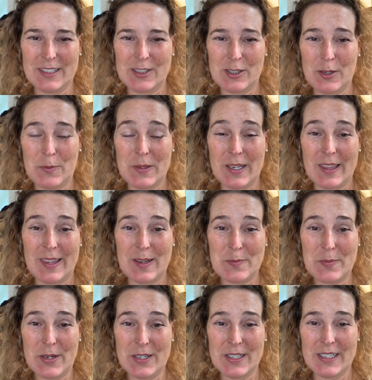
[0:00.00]
So I want to thank
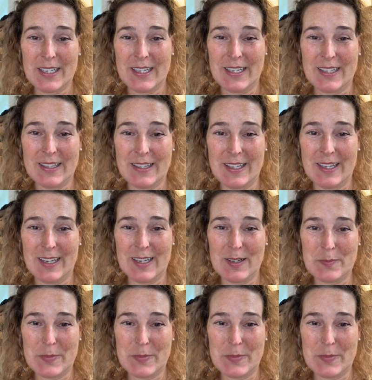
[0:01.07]
Mark and thank